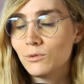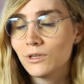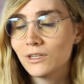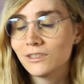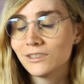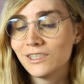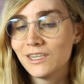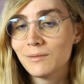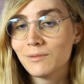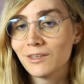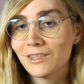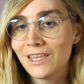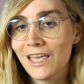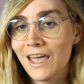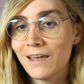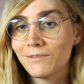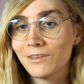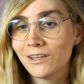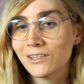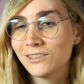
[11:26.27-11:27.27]
seem like they
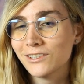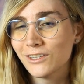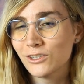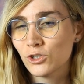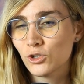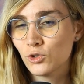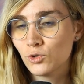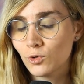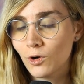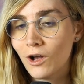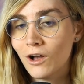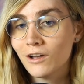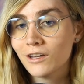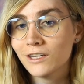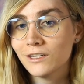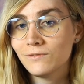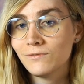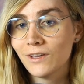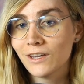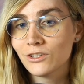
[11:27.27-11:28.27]
have like such strong
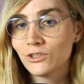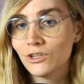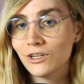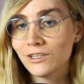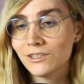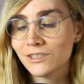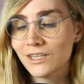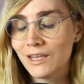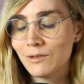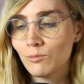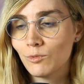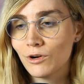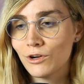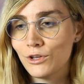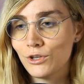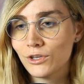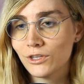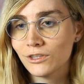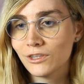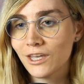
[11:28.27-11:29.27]
convictions and where
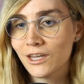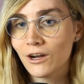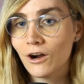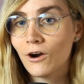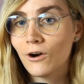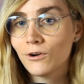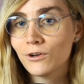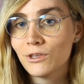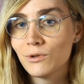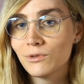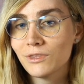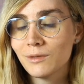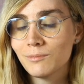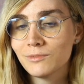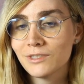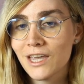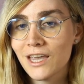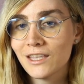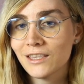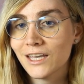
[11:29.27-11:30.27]
you can like argue with them
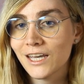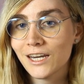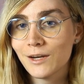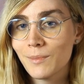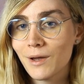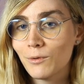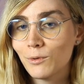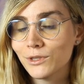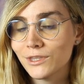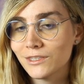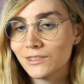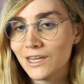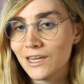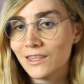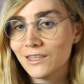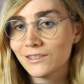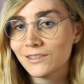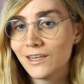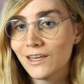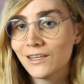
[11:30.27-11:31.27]
day and night about what the
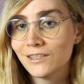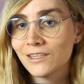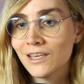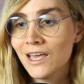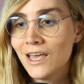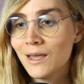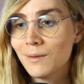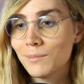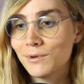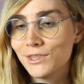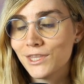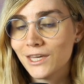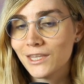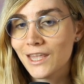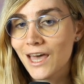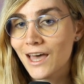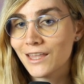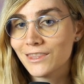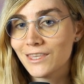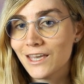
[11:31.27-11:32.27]
data says. But then
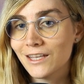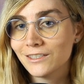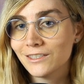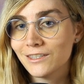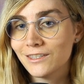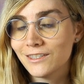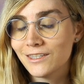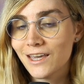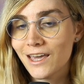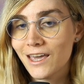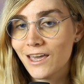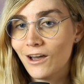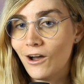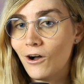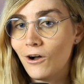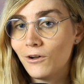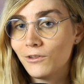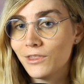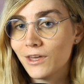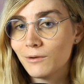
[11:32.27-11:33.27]
at the end of the day,
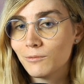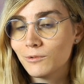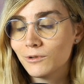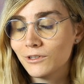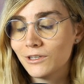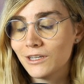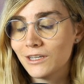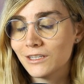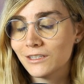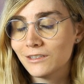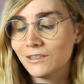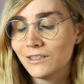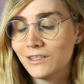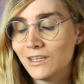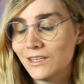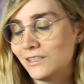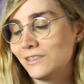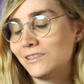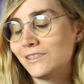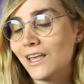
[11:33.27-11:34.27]
all that really
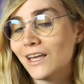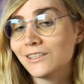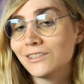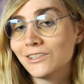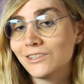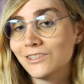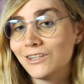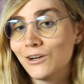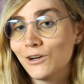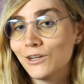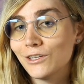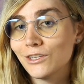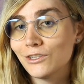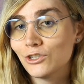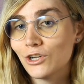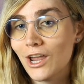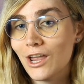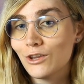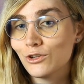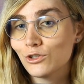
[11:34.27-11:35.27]
is necessary to
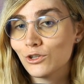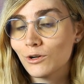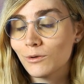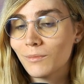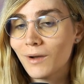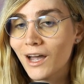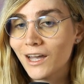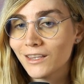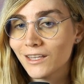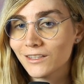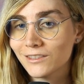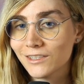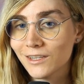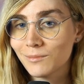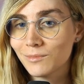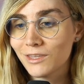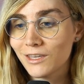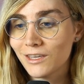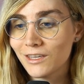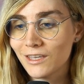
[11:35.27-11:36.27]
change their mind on
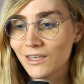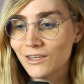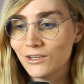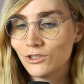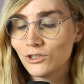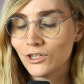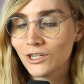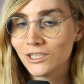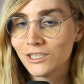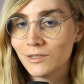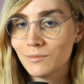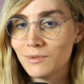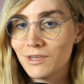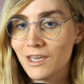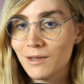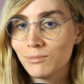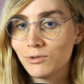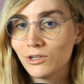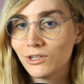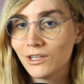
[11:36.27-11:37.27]
something is just to be
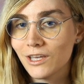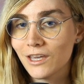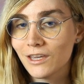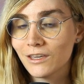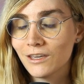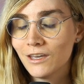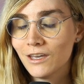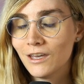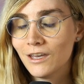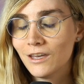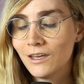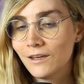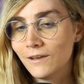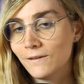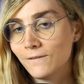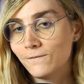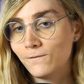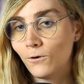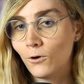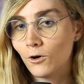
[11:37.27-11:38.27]
able to like
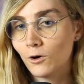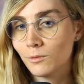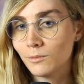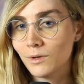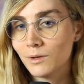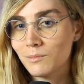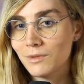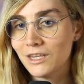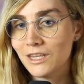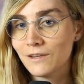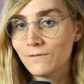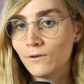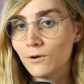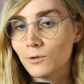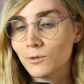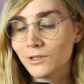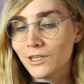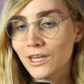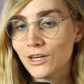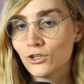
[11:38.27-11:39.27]
form a meaningful
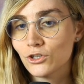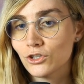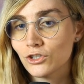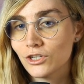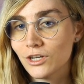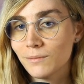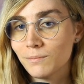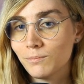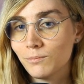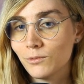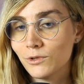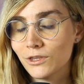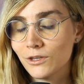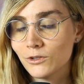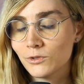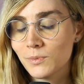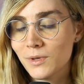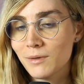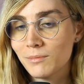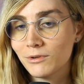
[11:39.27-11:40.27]
relationship with
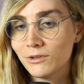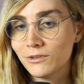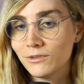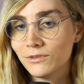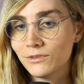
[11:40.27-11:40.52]
those people,